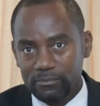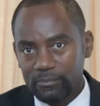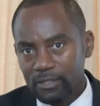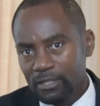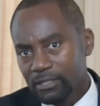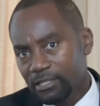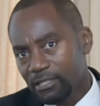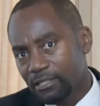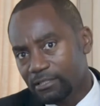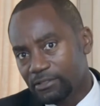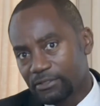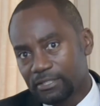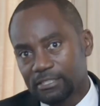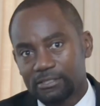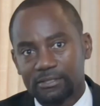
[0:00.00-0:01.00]
the
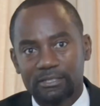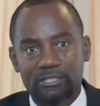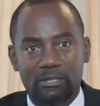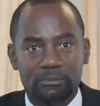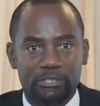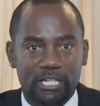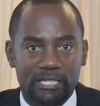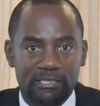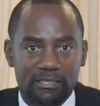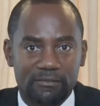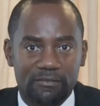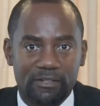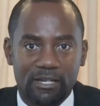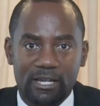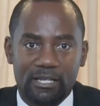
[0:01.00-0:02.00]
30-30 objective
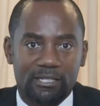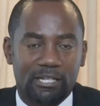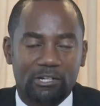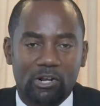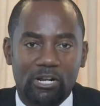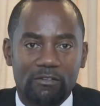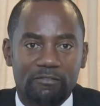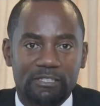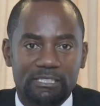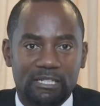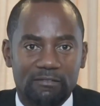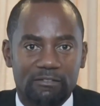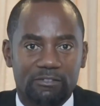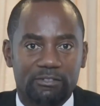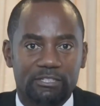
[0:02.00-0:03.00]
that all of us have
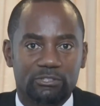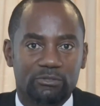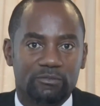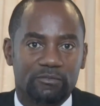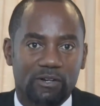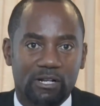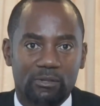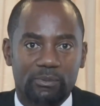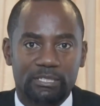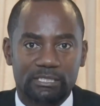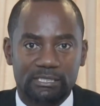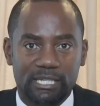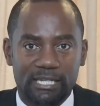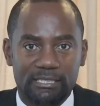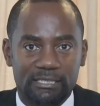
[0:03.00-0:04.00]
agreed to following
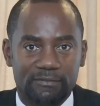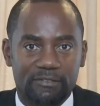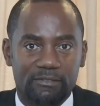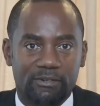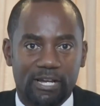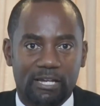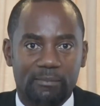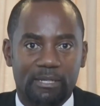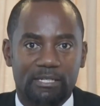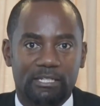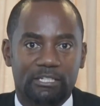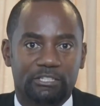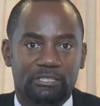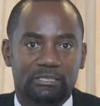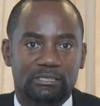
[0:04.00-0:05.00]
scientific
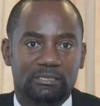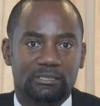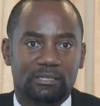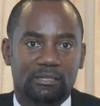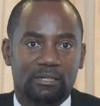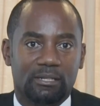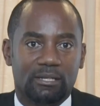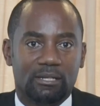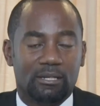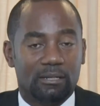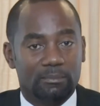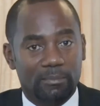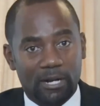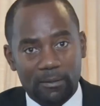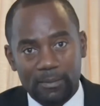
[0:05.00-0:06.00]
recommendations.
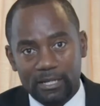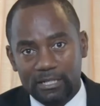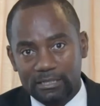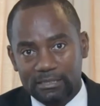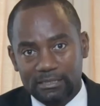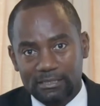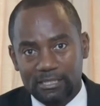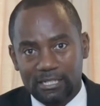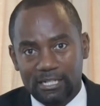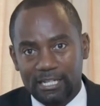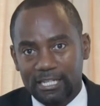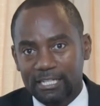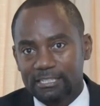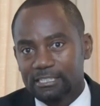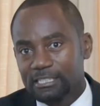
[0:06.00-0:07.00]
Barbados,
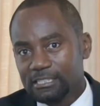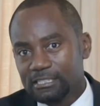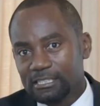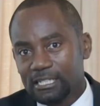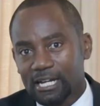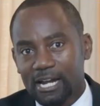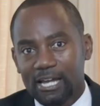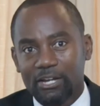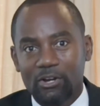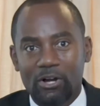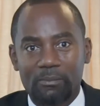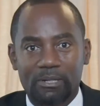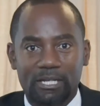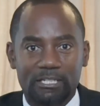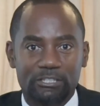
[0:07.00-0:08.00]
like its sister
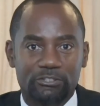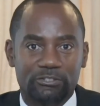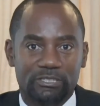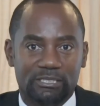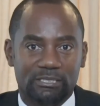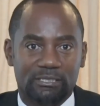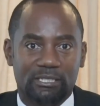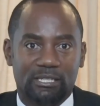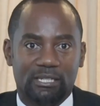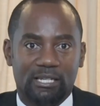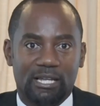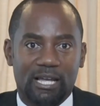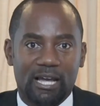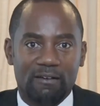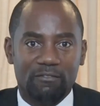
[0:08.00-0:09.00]
CARICOM countries,
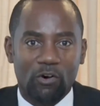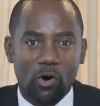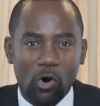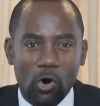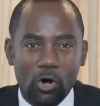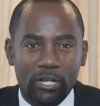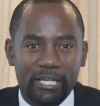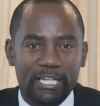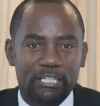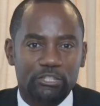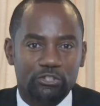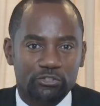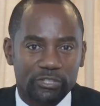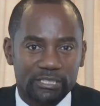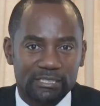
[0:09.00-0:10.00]
have all
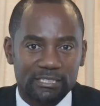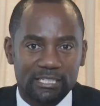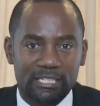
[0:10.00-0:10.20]
intrinsic